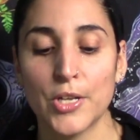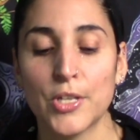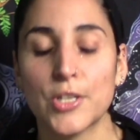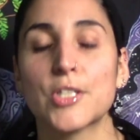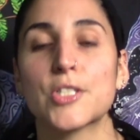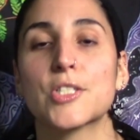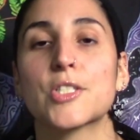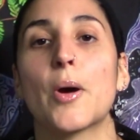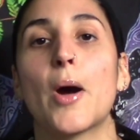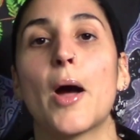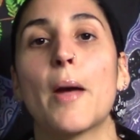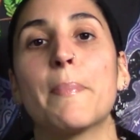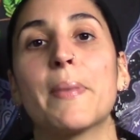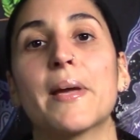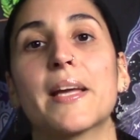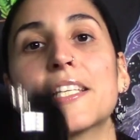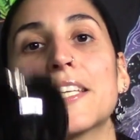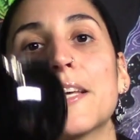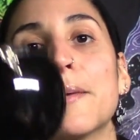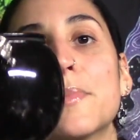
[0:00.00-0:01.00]
So I
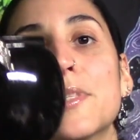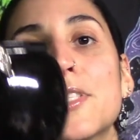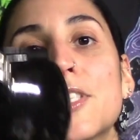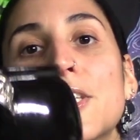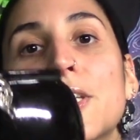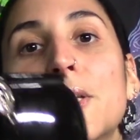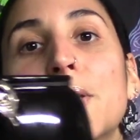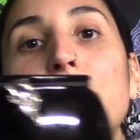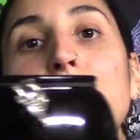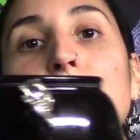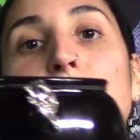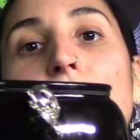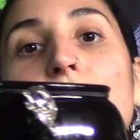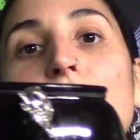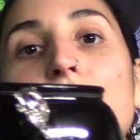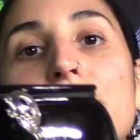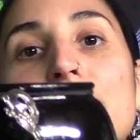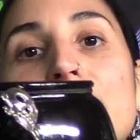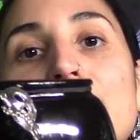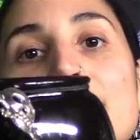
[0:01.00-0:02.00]
picked up 2
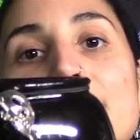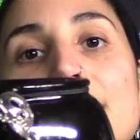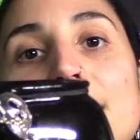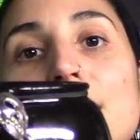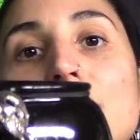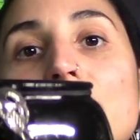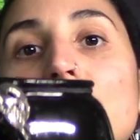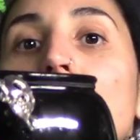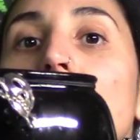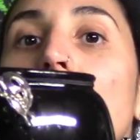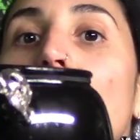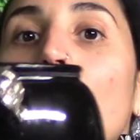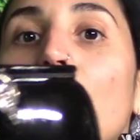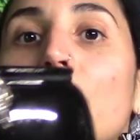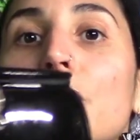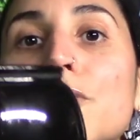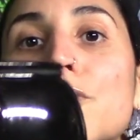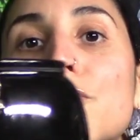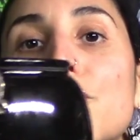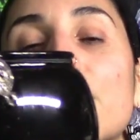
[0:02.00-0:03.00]
of these little
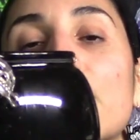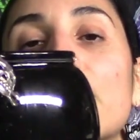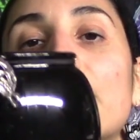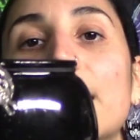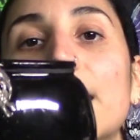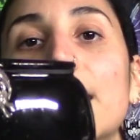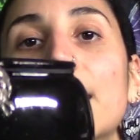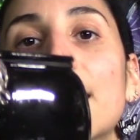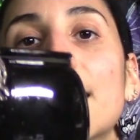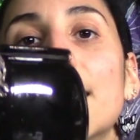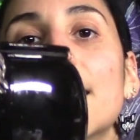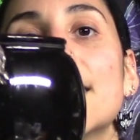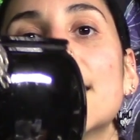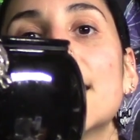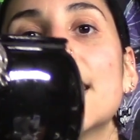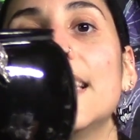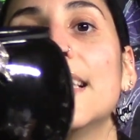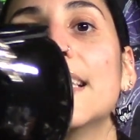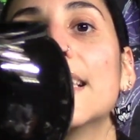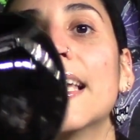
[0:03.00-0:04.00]
cauldron
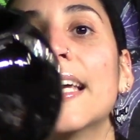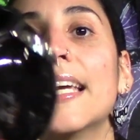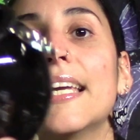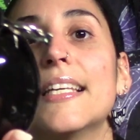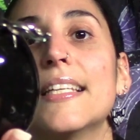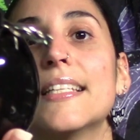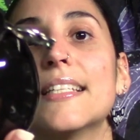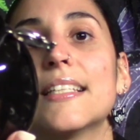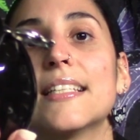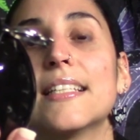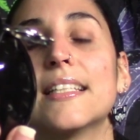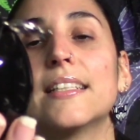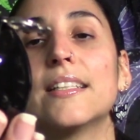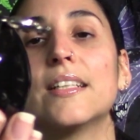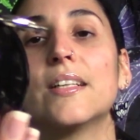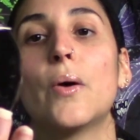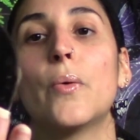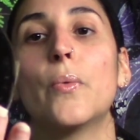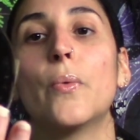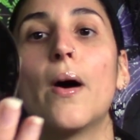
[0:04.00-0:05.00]
tea light
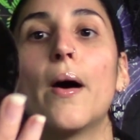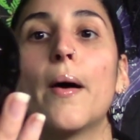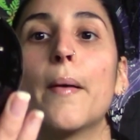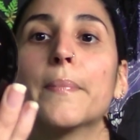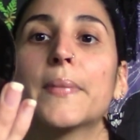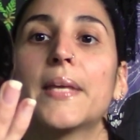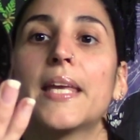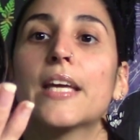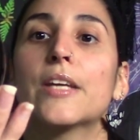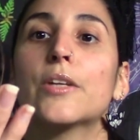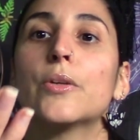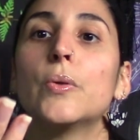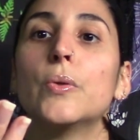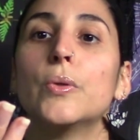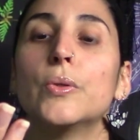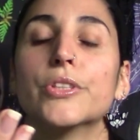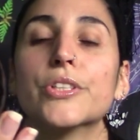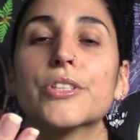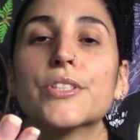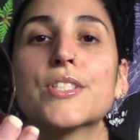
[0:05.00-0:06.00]
candle
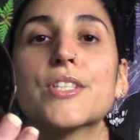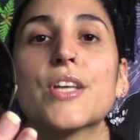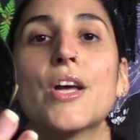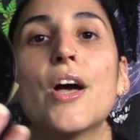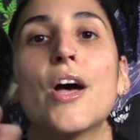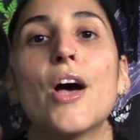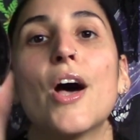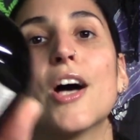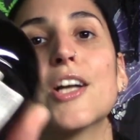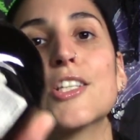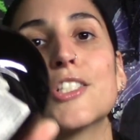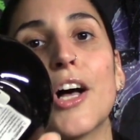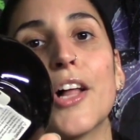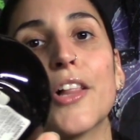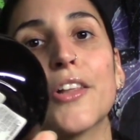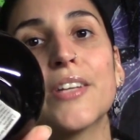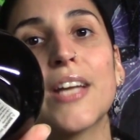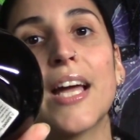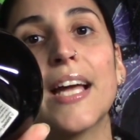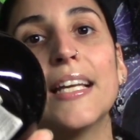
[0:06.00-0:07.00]
holders,
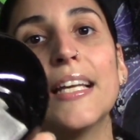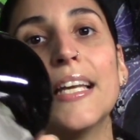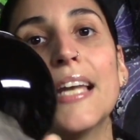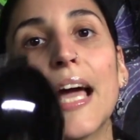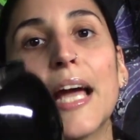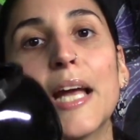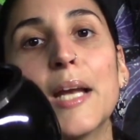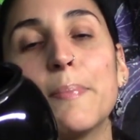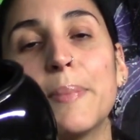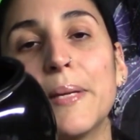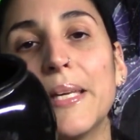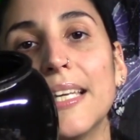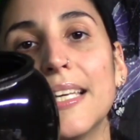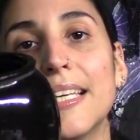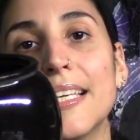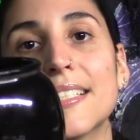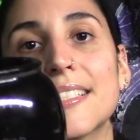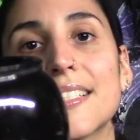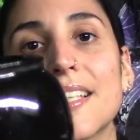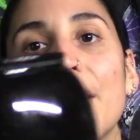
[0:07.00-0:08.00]
$1.99 a
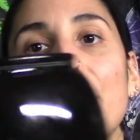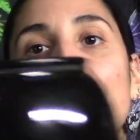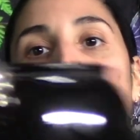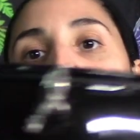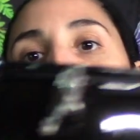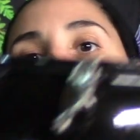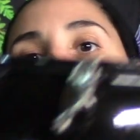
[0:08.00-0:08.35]
piece. They're